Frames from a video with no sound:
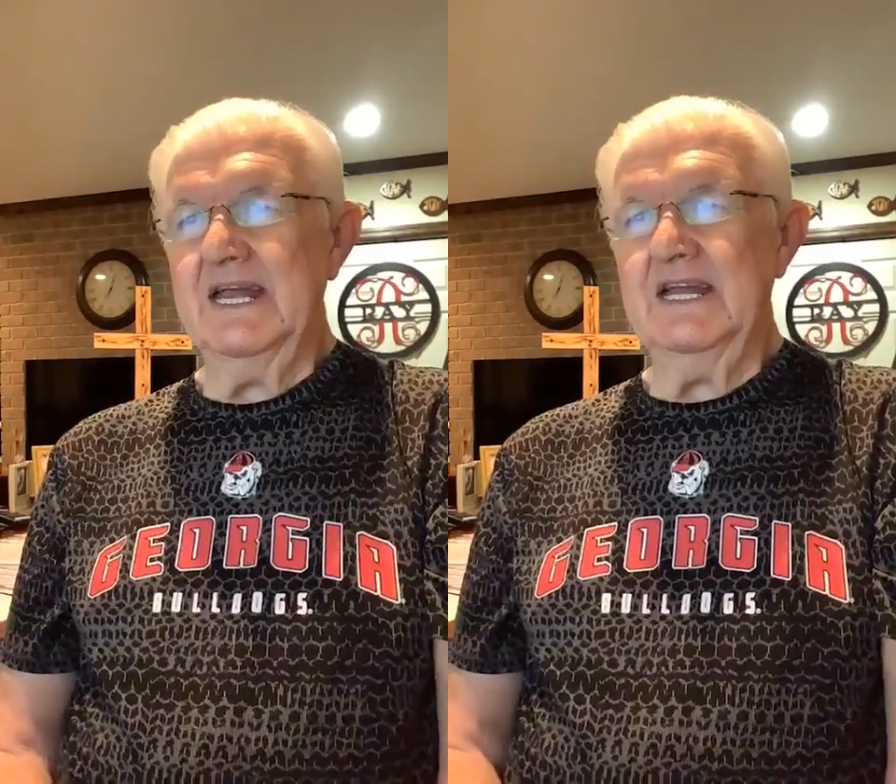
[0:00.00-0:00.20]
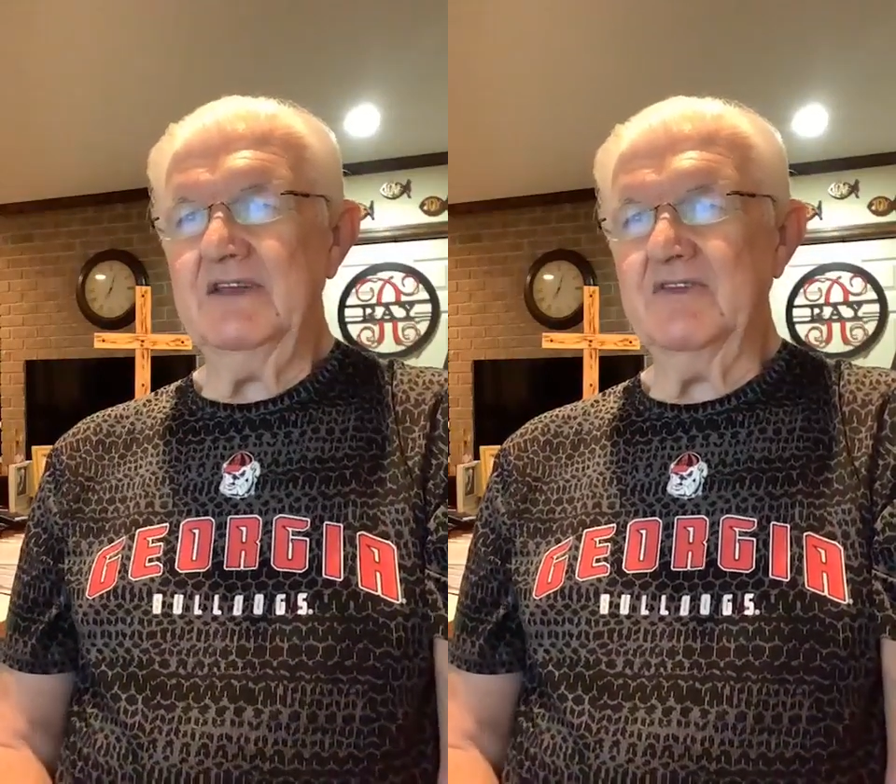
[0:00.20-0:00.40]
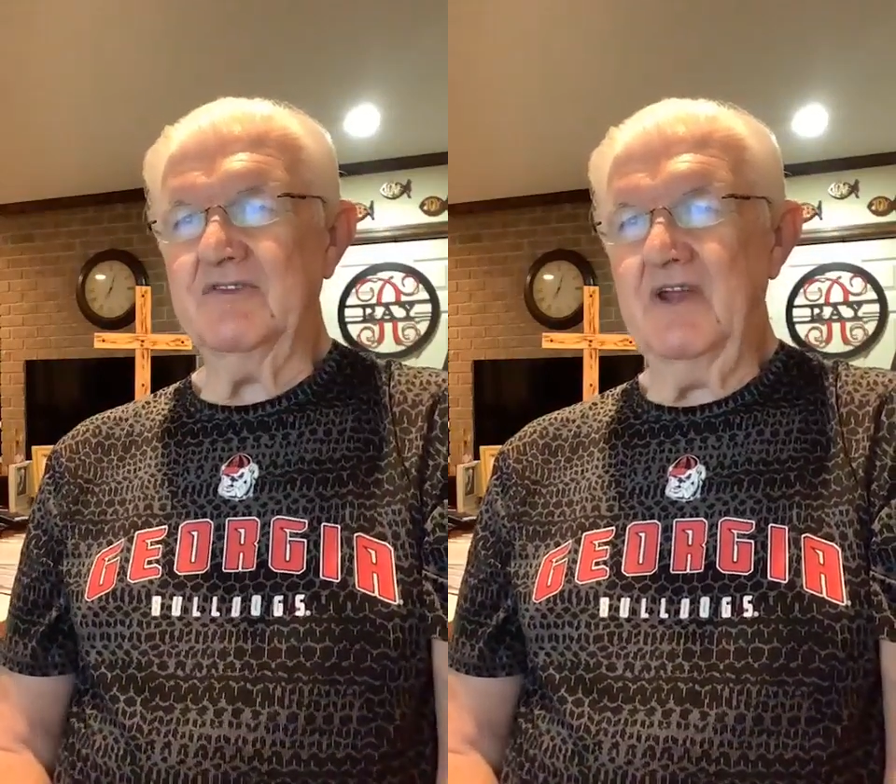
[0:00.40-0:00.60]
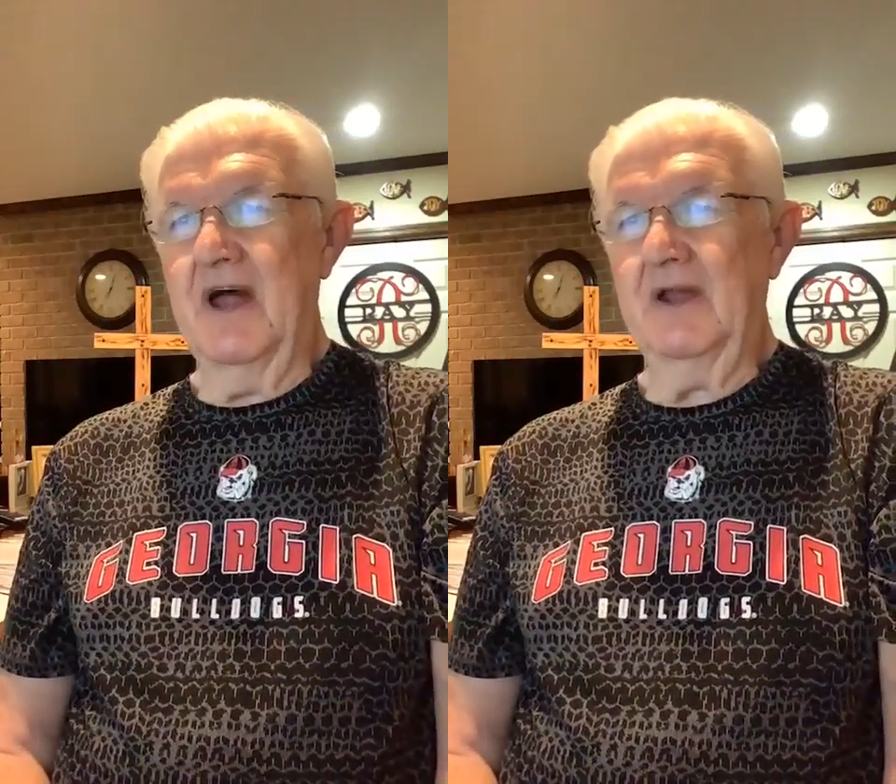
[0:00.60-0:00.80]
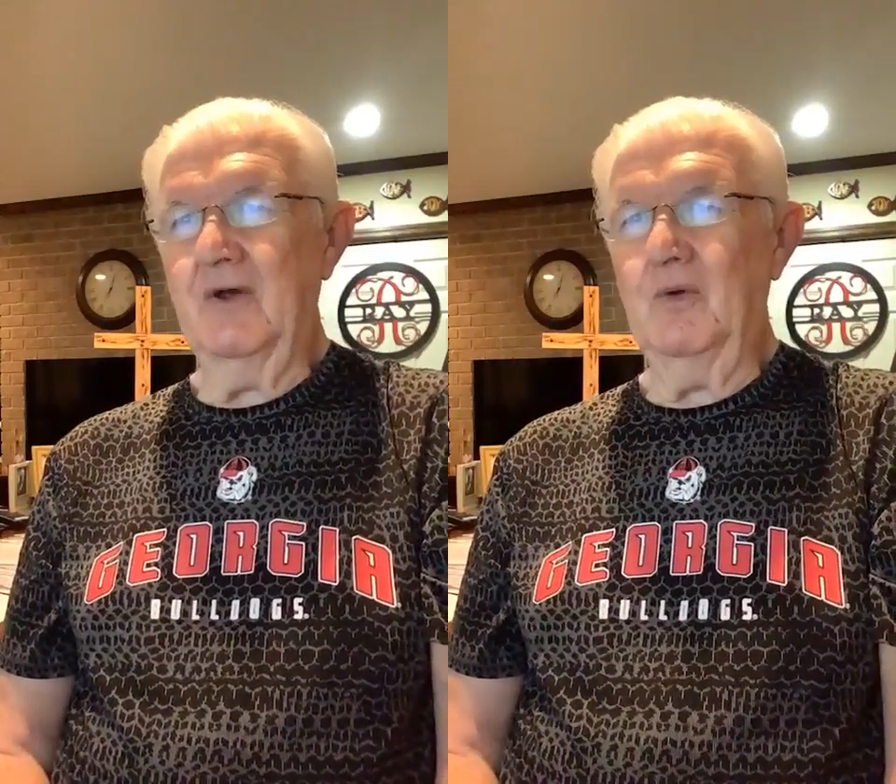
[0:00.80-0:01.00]
It is
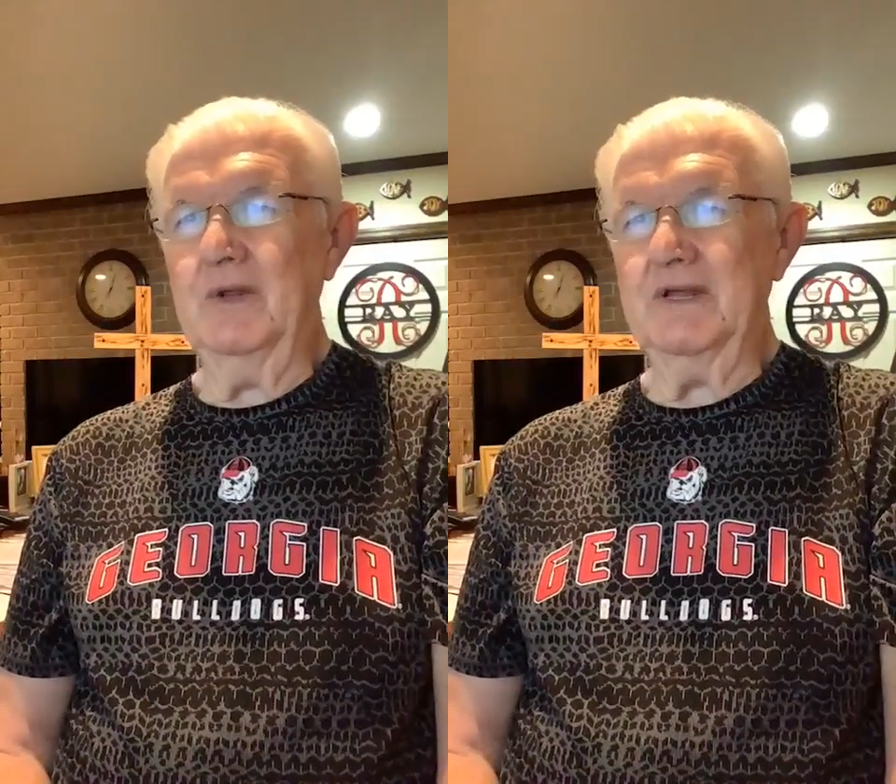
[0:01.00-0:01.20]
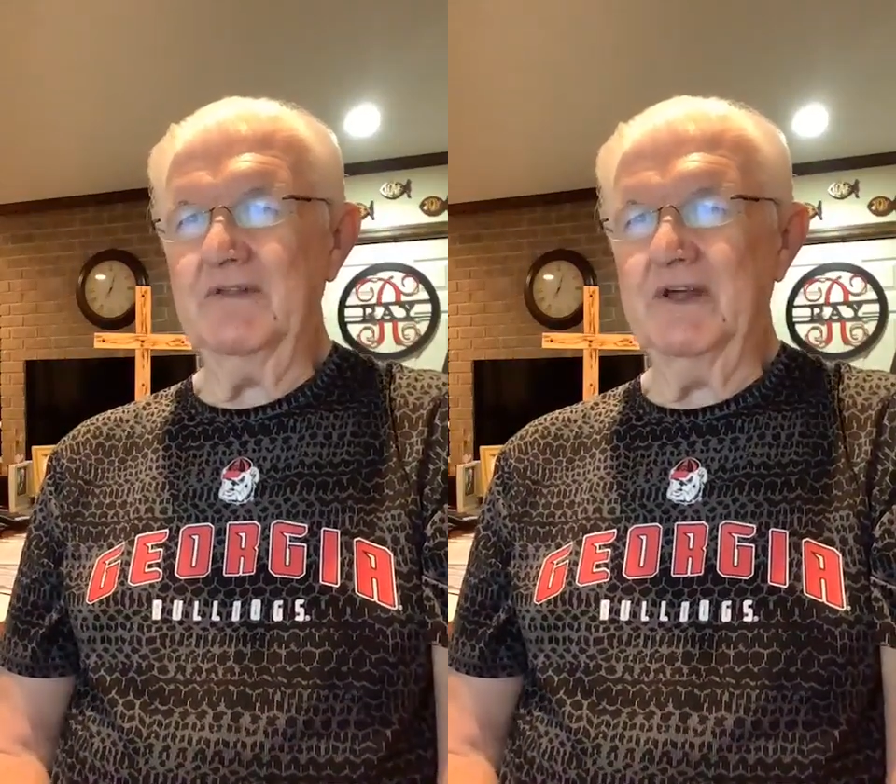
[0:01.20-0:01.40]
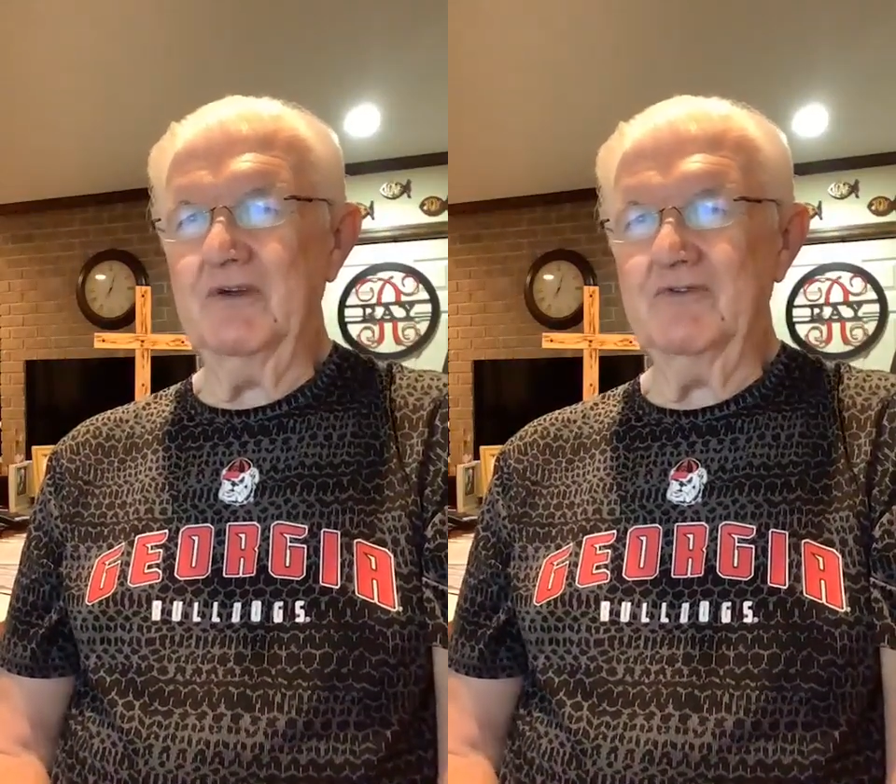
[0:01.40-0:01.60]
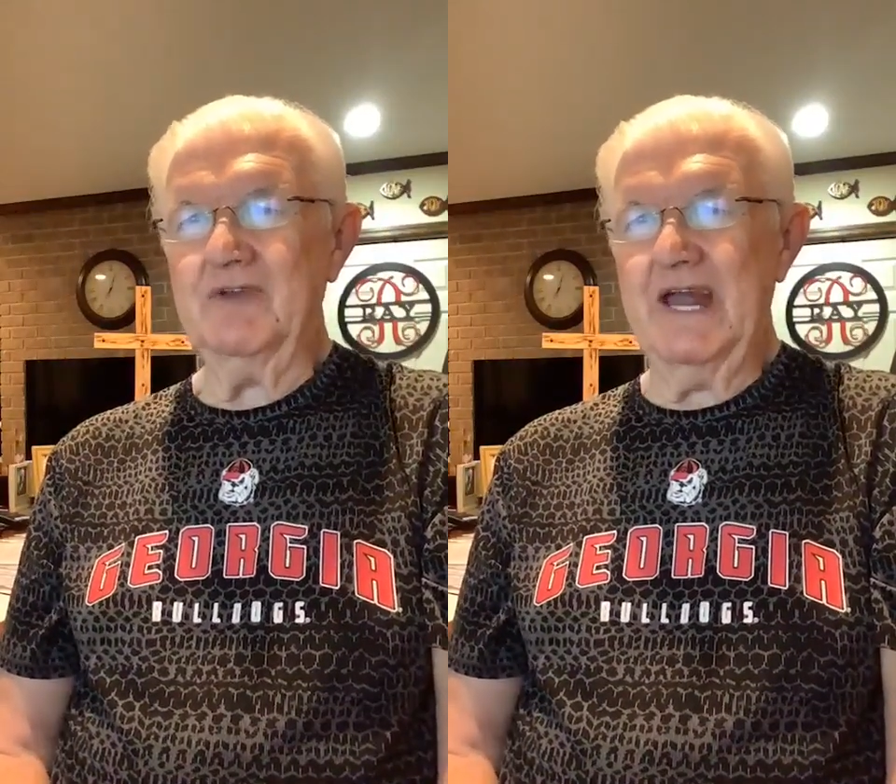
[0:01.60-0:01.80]
not only those